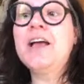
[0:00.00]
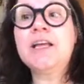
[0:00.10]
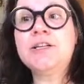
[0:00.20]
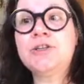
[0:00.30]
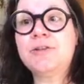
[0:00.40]

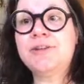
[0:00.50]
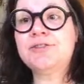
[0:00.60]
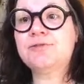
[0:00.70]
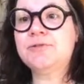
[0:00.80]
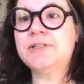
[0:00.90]
Kids don't have
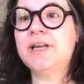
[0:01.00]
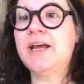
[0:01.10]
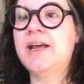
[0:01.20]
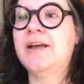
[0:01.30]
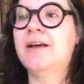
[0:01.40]
school
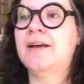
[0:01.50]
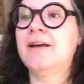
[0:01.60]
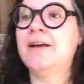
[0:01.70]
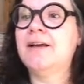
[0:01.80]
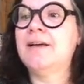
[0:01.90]
today.
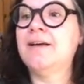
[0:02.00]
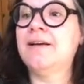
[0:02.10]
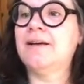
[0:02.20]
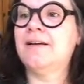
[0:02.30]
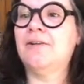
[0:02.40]

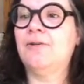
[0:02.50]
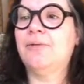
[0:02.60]
Oh,